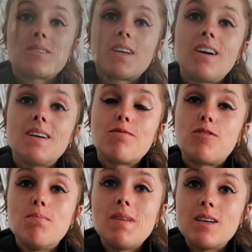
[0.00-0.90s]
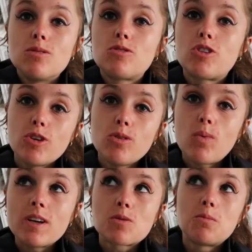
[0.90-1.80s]
Time for meal two,
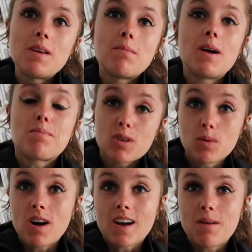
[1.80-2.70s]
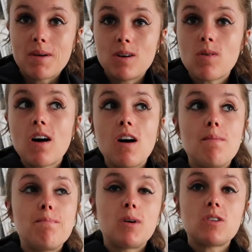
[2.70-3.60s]
which will be my pre-workout meal,
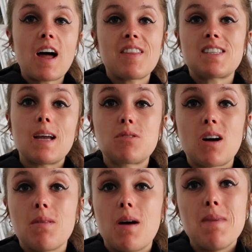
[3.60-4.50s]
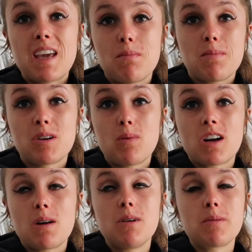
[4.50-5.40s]
but at the same time that I'm making my
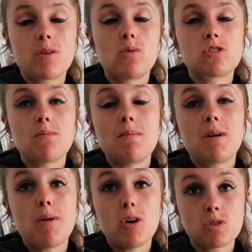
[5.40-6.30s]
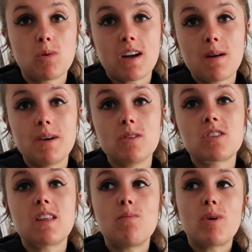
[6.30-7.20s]
pre-workout meal, I'm going to also make my post-workout meal,
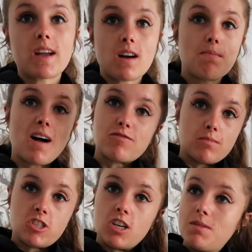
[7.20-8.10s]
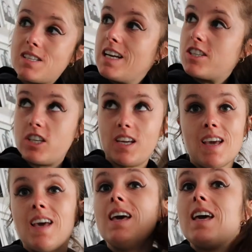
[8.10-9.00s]
so then when I come back from the gym, it's
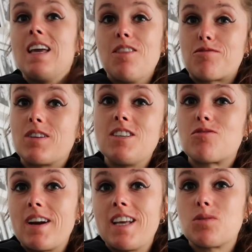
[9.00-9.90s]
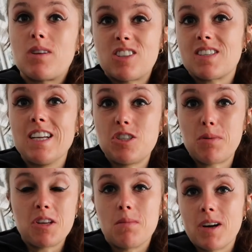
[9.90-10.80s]
literally in the fridge ready, so I can just literally
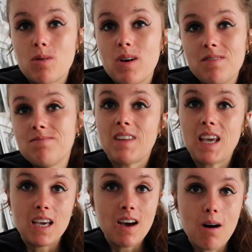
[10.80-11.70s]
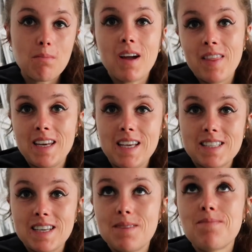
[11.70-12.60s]
put it in the microwave, heat it up, and then
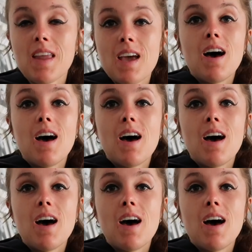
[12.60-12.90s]
eat it.